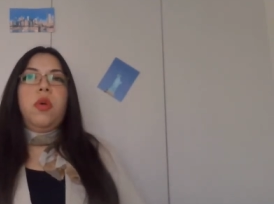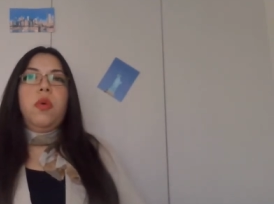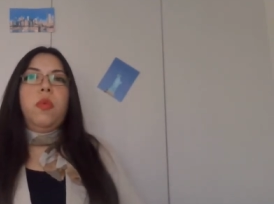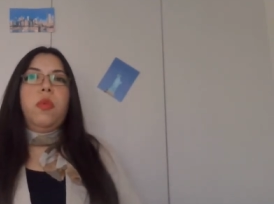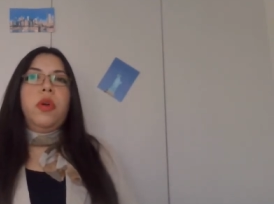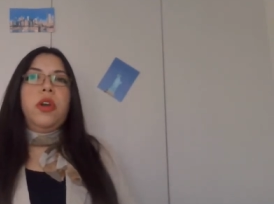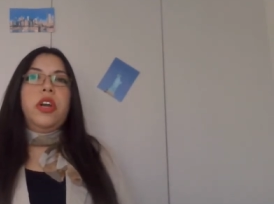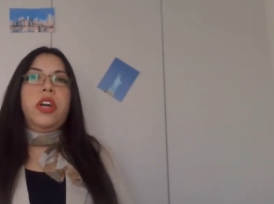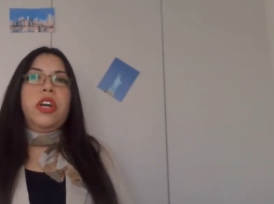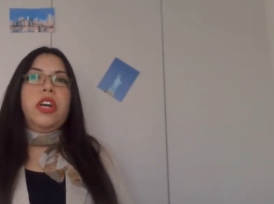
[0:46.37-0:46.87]

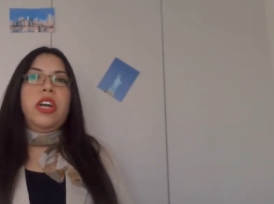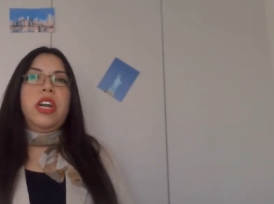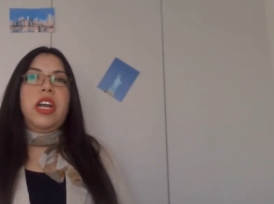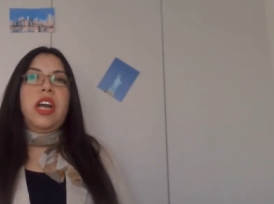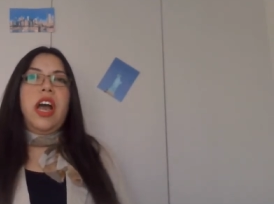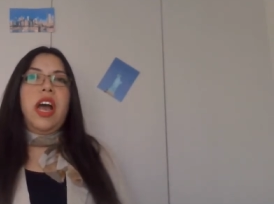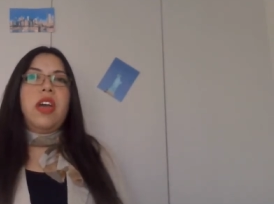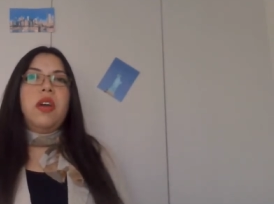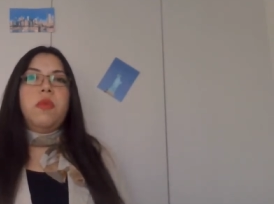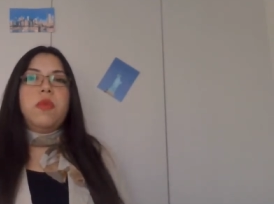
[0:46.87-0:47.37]
where
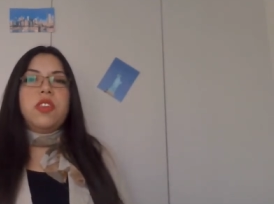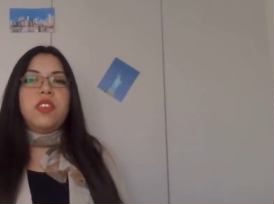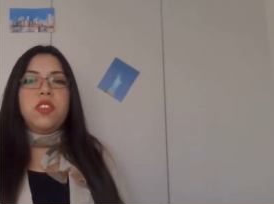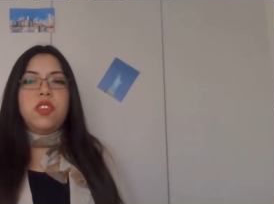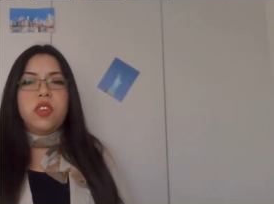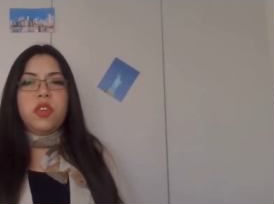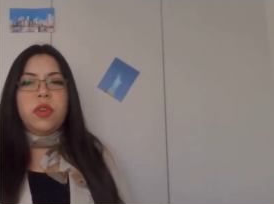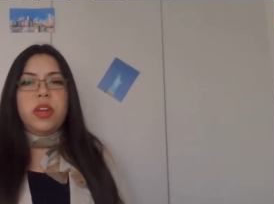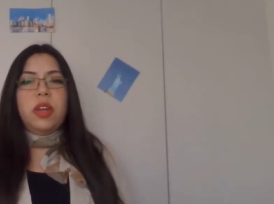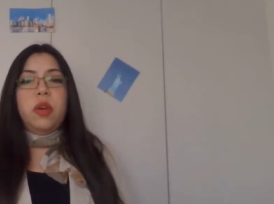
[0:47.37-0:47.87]
I was
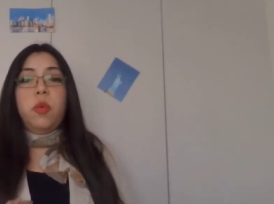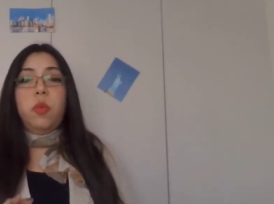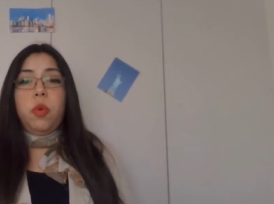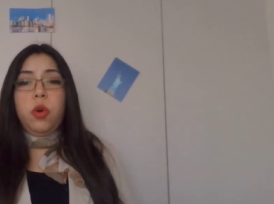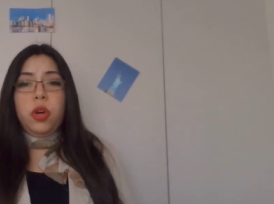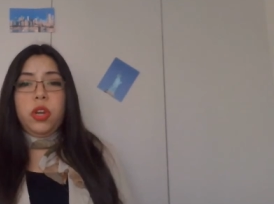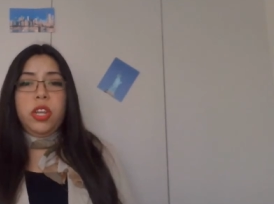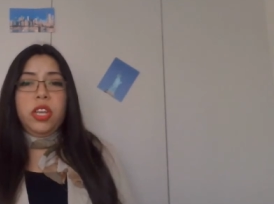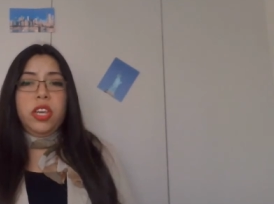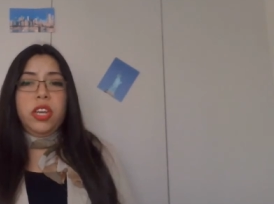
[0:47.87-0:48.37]
during
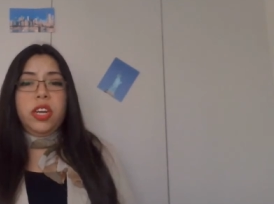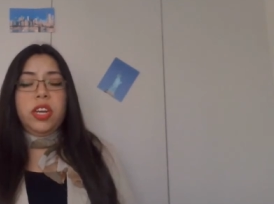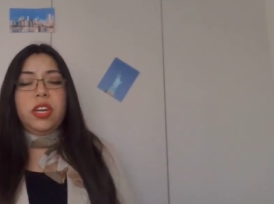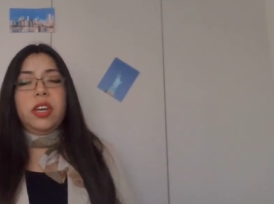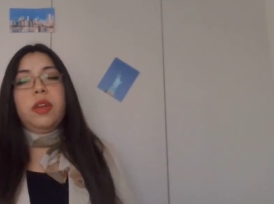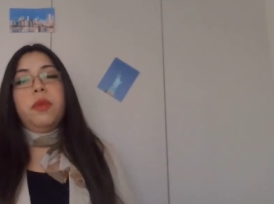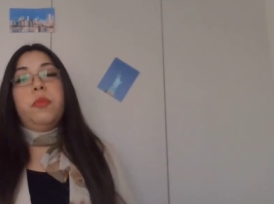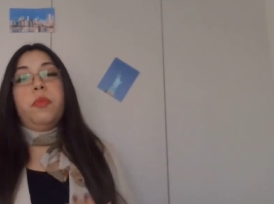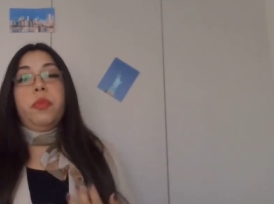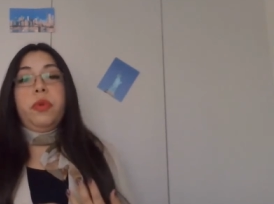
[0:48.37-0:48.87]
one year
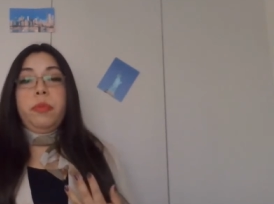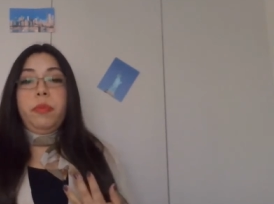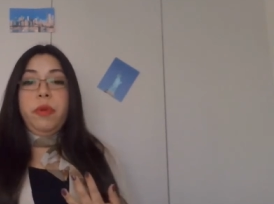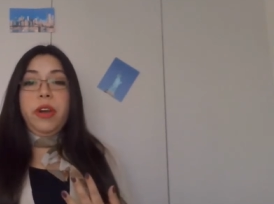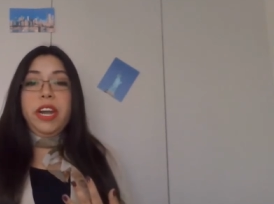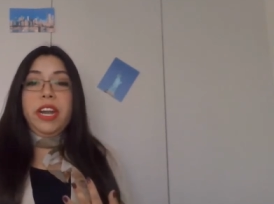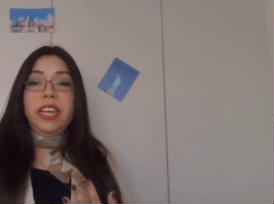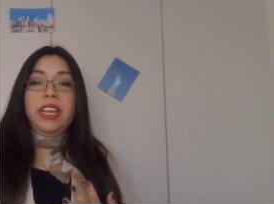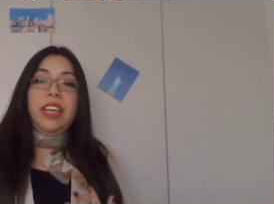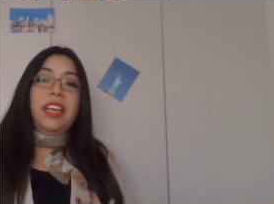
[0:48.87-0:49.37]

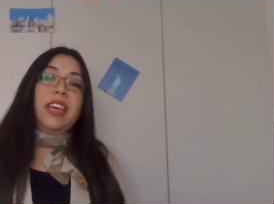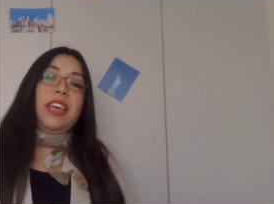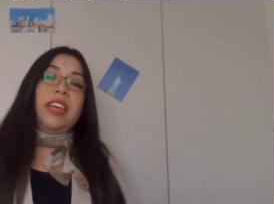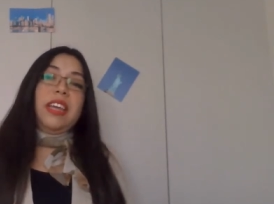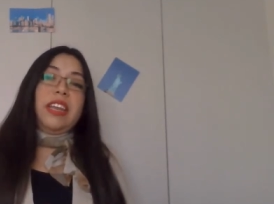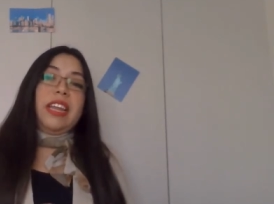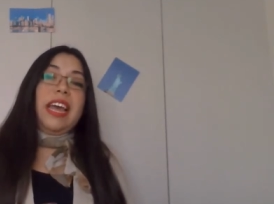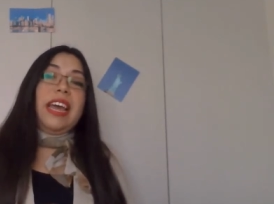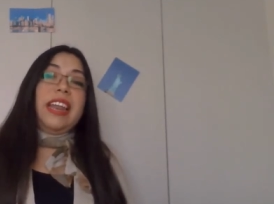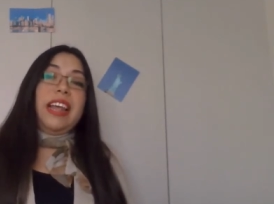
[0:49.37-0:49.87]
preparing
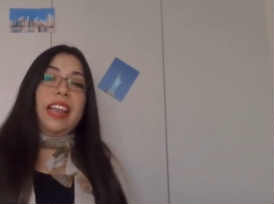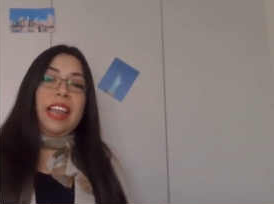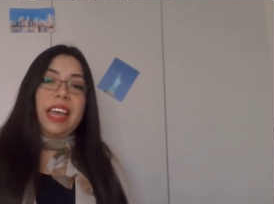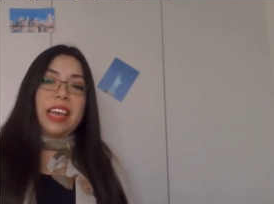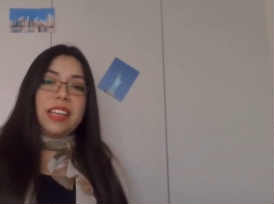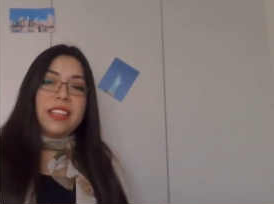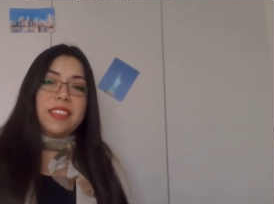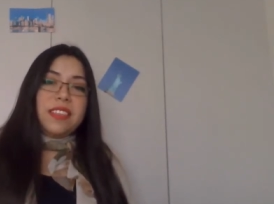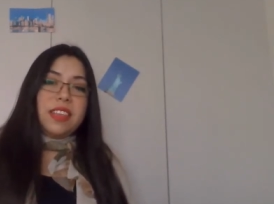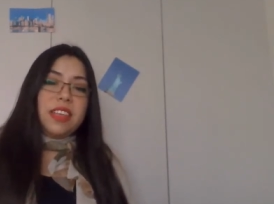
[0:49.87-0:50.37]
and
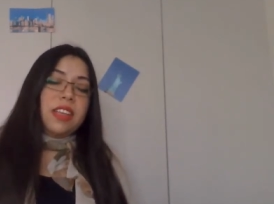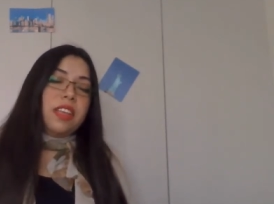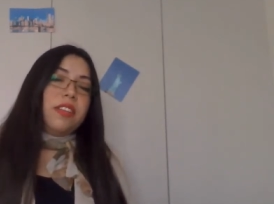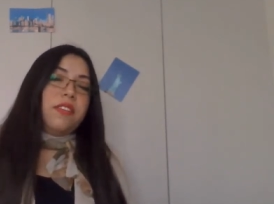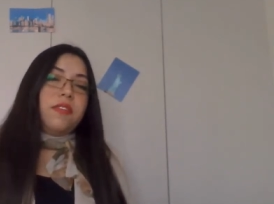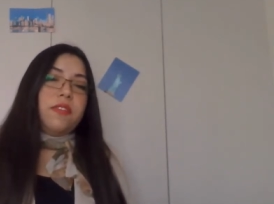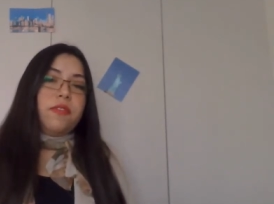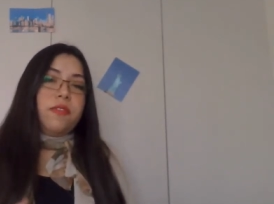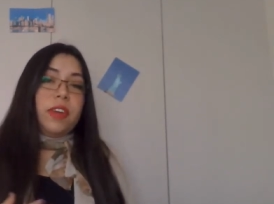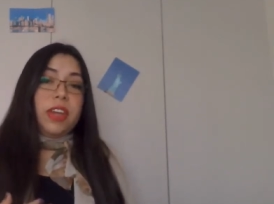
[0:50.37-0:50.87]
analyzing
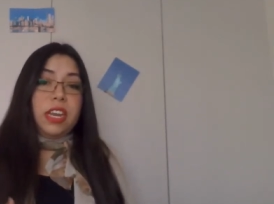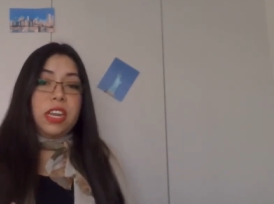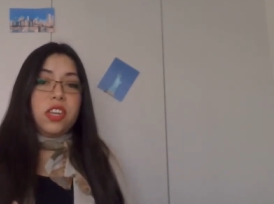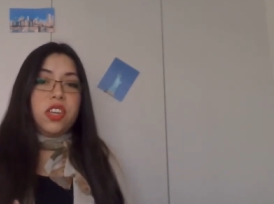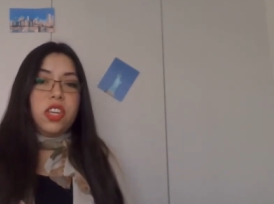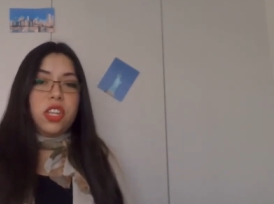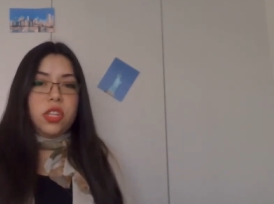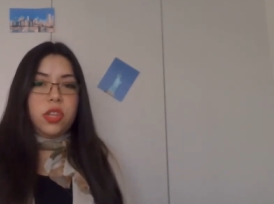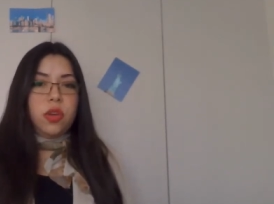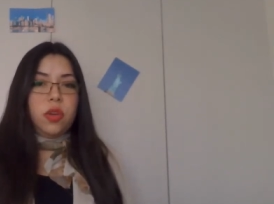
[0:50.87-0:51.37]

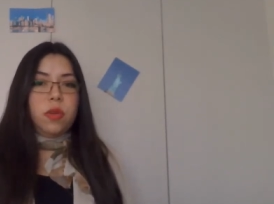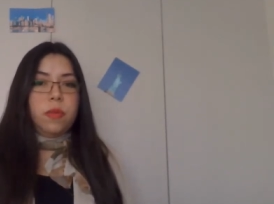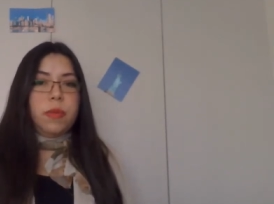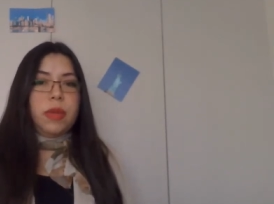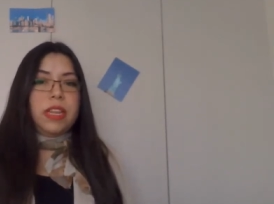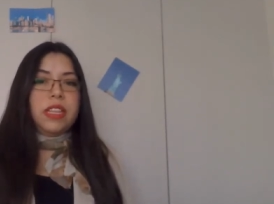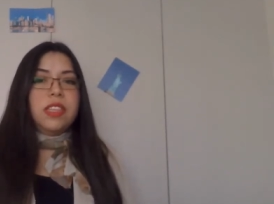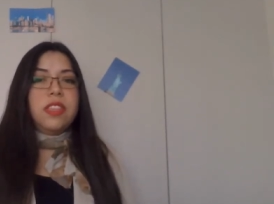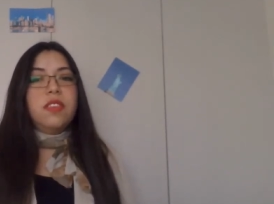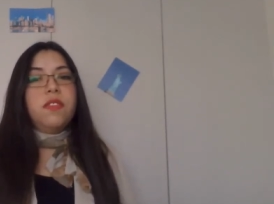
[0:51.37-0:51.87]
financial
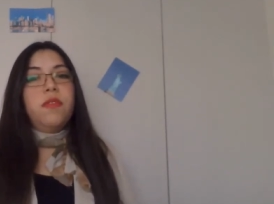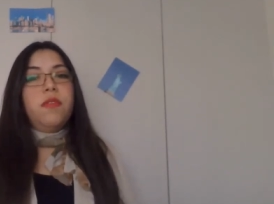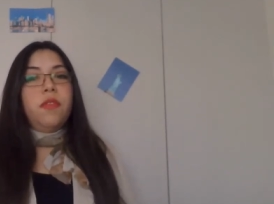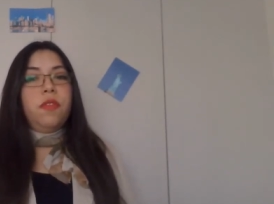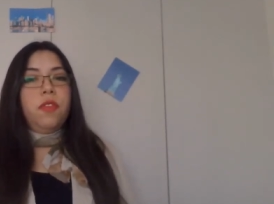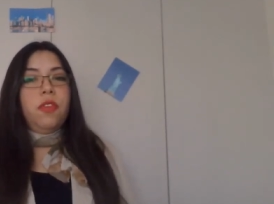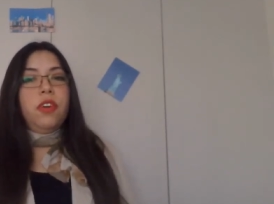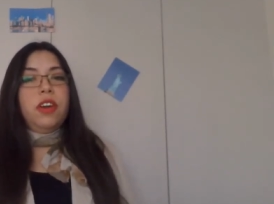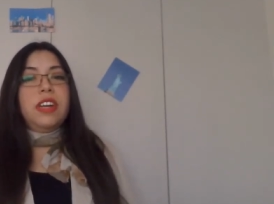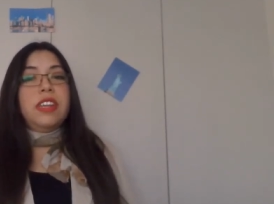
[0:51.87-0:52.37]
documents
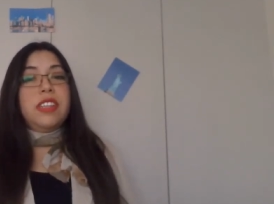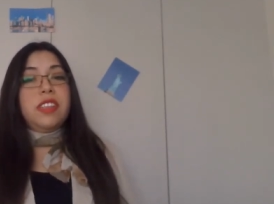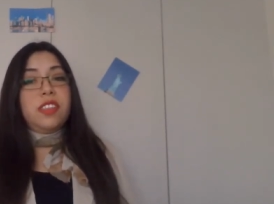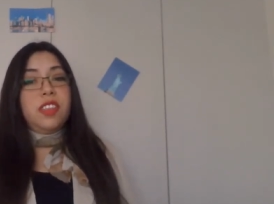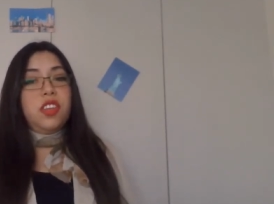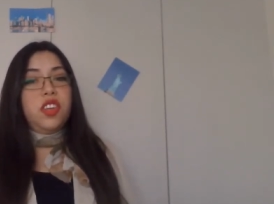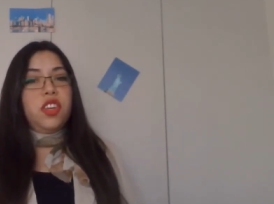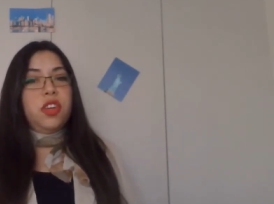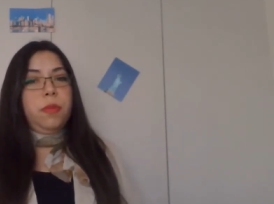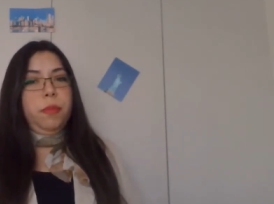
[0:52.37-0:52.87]
for
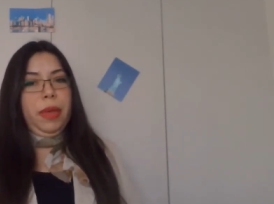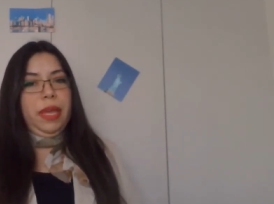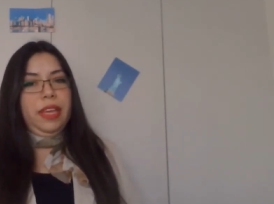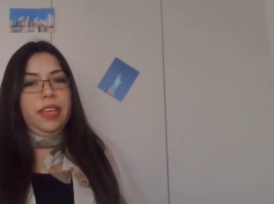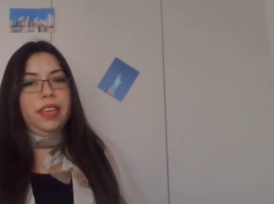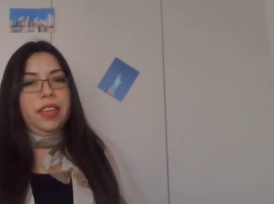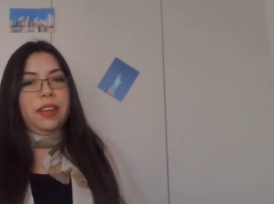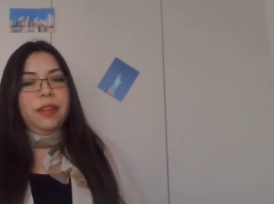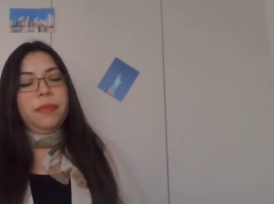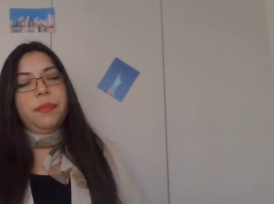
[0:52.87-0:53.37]
decision
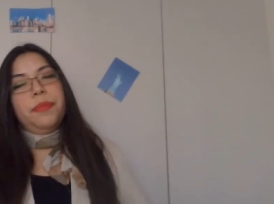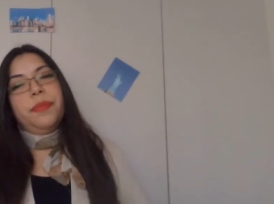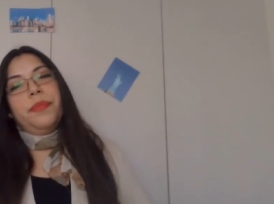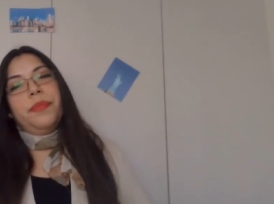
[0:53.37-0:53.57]
making.